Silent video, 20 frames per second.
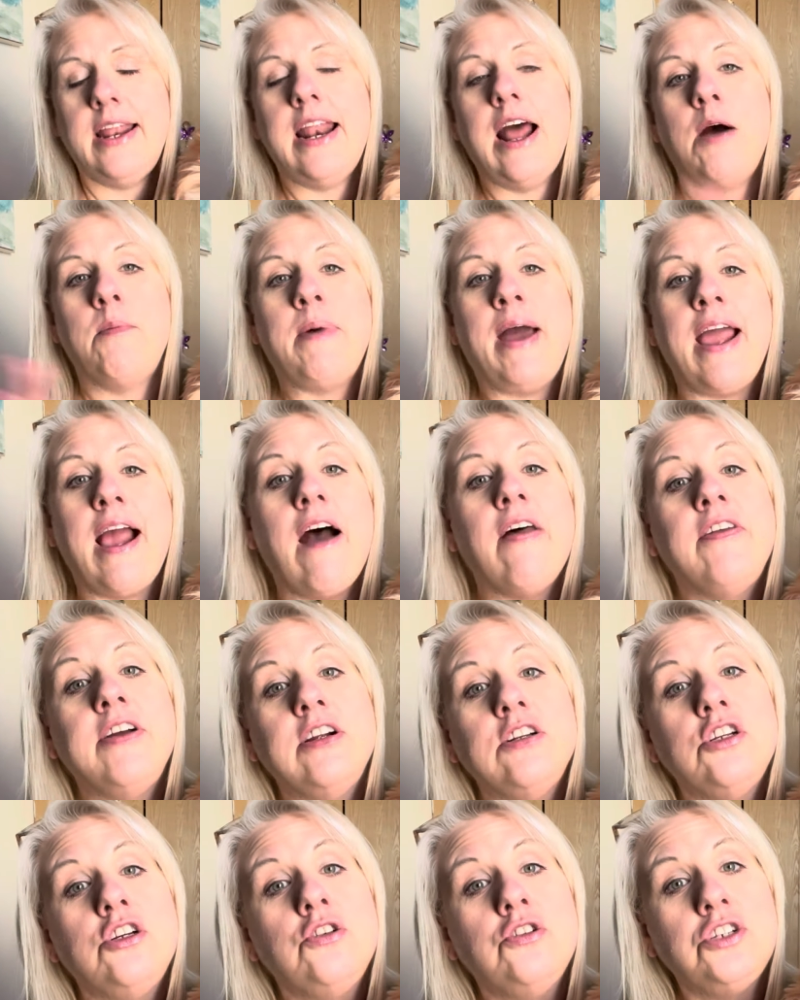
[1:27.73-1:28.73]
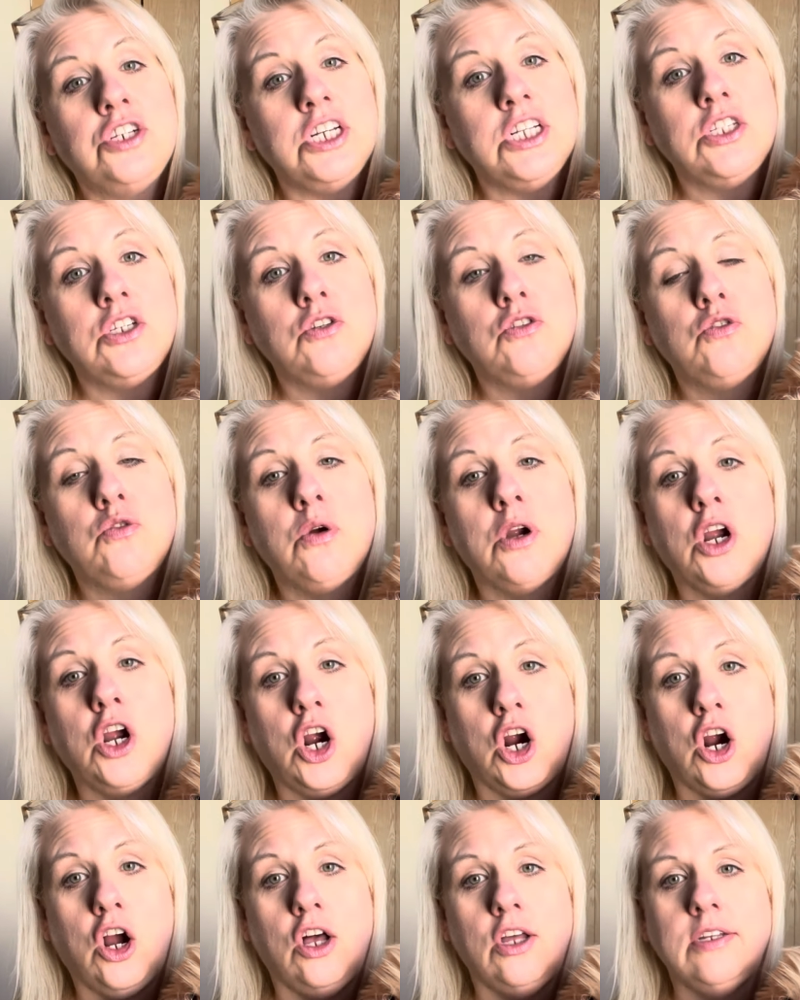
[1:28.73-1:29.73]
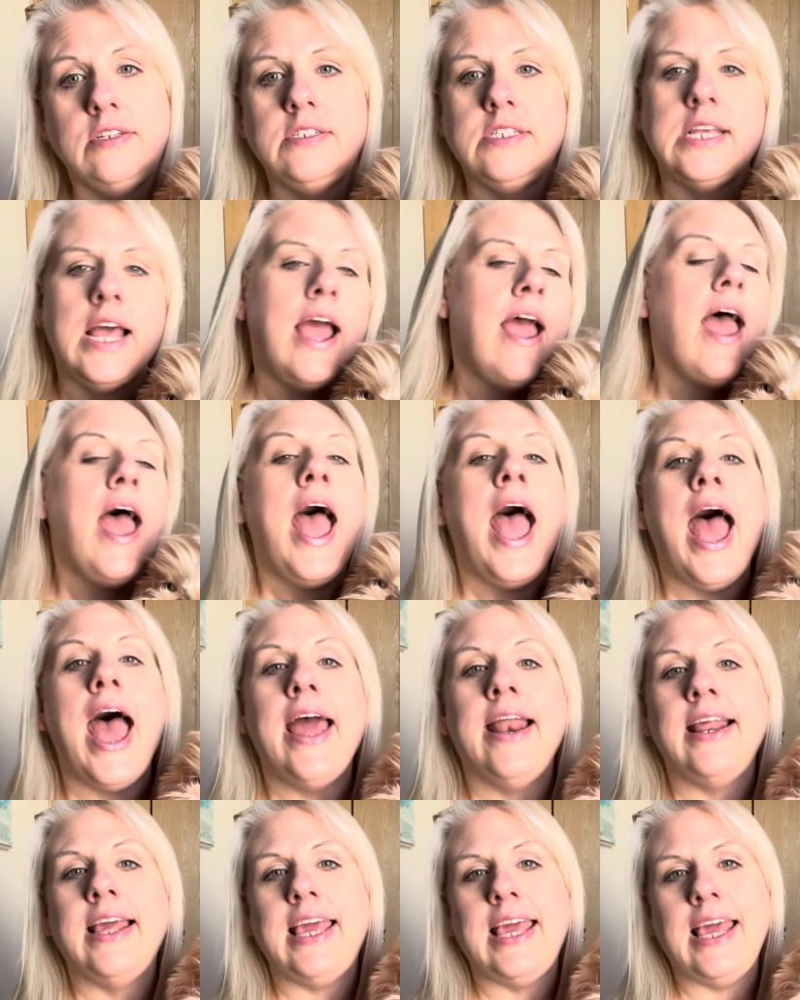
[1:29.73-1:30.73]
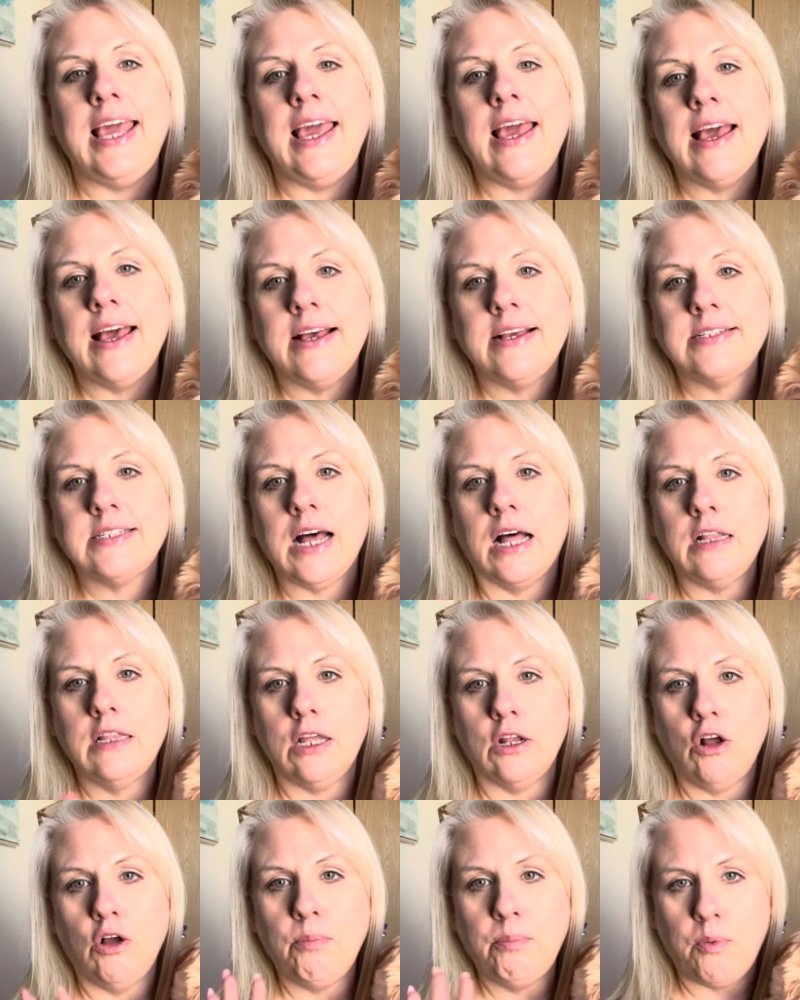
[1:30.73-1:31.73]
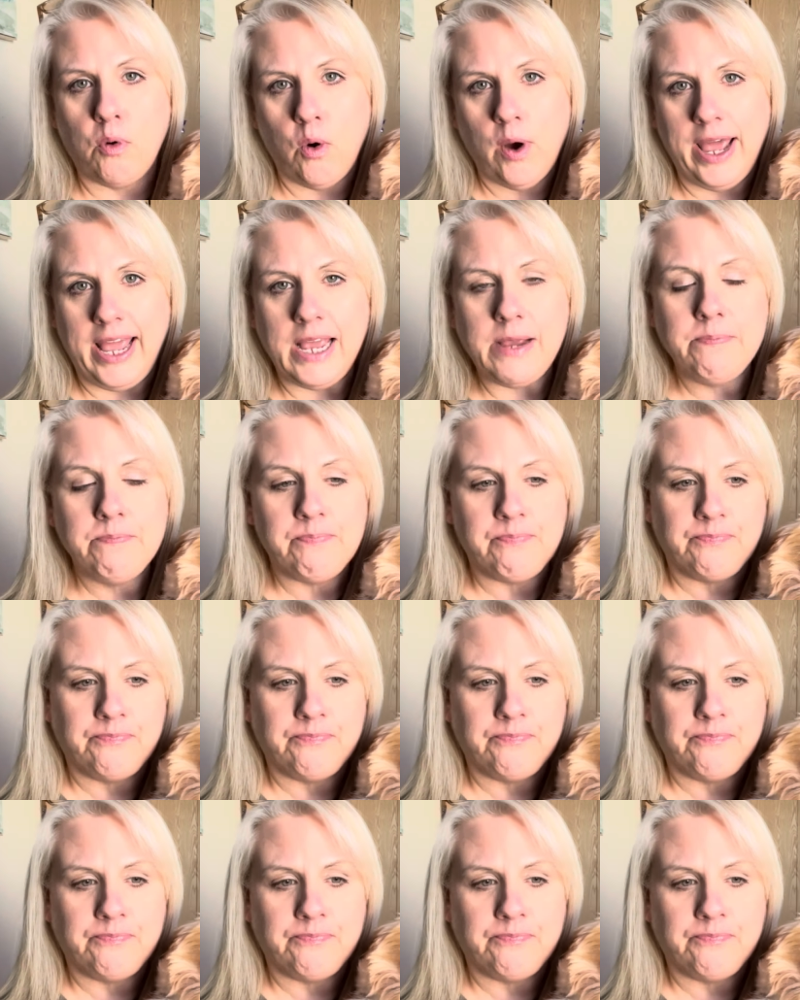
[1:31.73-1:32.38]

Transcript: Now my other two Shih Tzus were girls and he is a little boy.